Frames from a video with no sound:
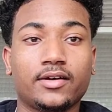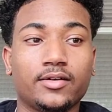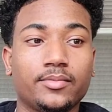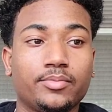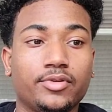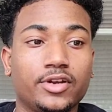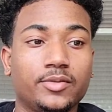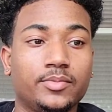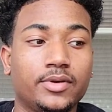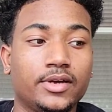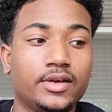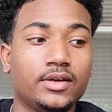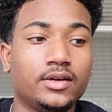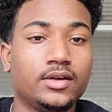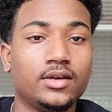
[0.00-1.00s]
a pretty
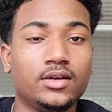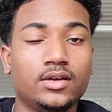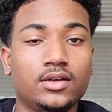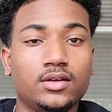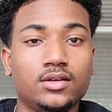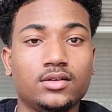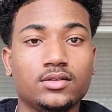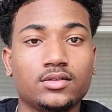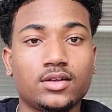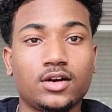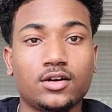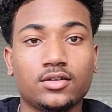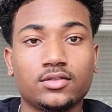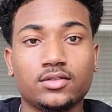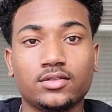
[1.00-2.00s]
big,
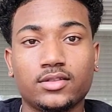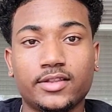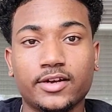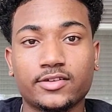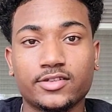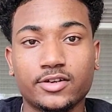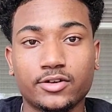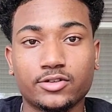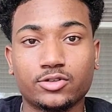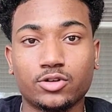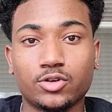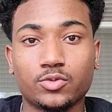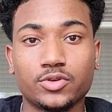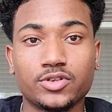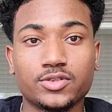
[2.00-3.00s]
how their
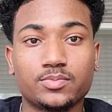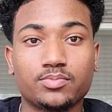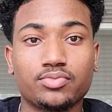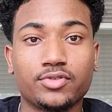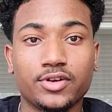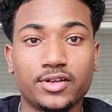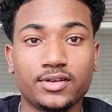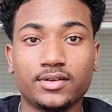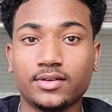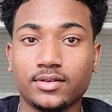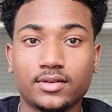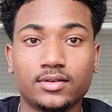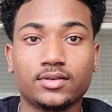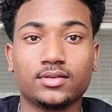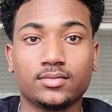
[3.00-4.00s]
territory was pretty,
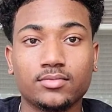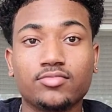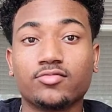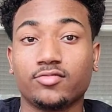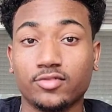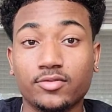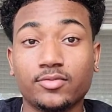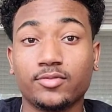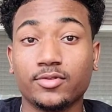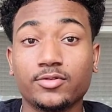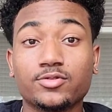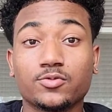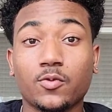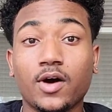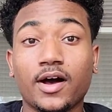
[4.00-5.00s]
it
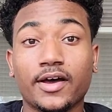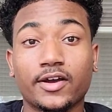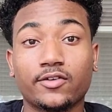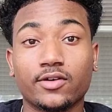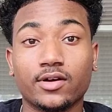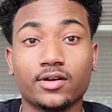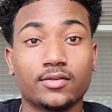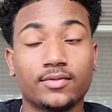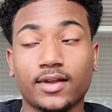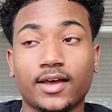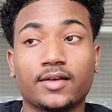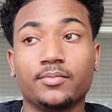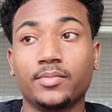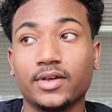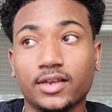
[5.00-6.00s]
was wide around
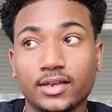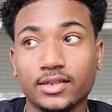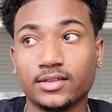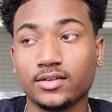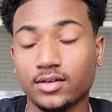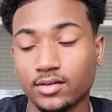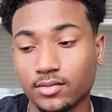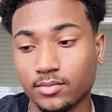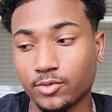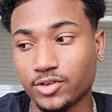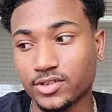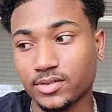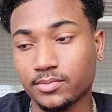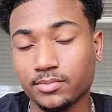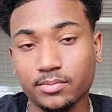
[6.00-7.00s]
like Middle
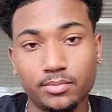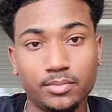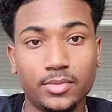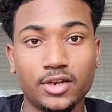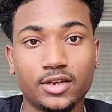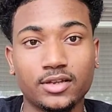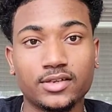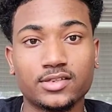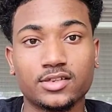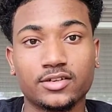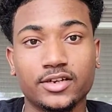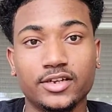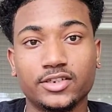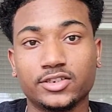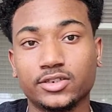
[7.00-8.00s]
Eastern
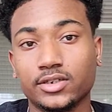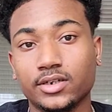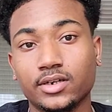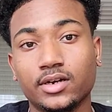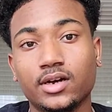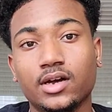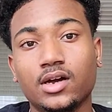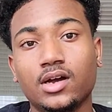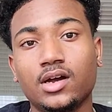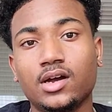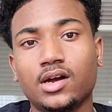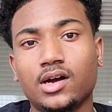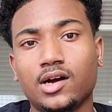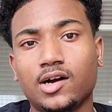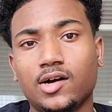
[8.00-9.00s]
Asia,
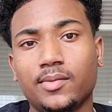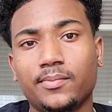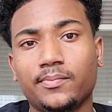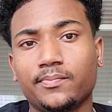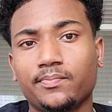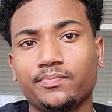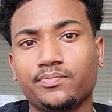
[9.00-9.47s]
um,